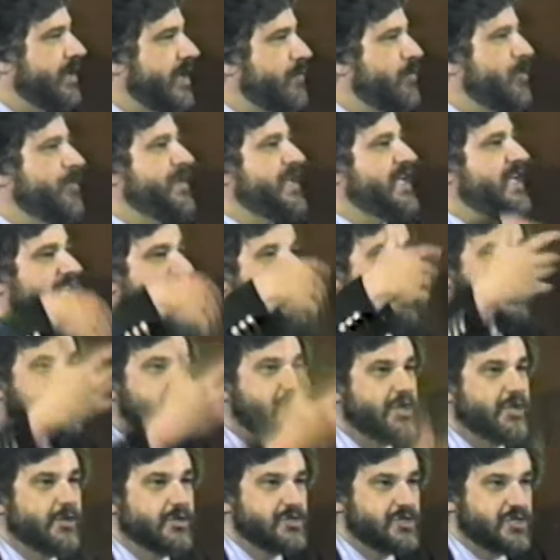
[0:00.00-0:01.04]
They would be an
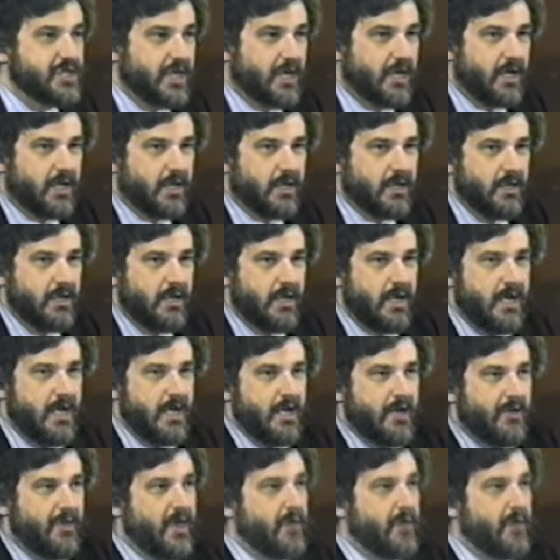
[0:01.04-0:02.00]
easier sell.